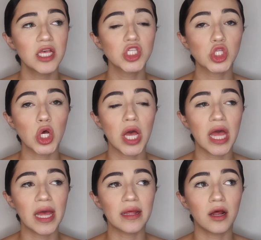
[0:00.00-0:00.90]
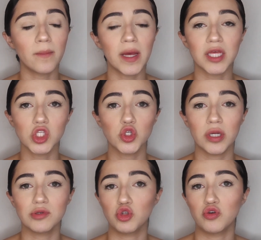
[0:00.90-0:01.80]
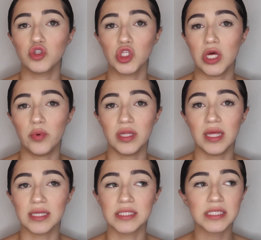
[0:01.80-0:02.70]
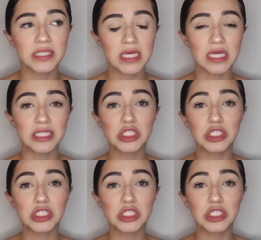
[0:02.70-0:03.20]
so on my Instagram story, so that way they can see.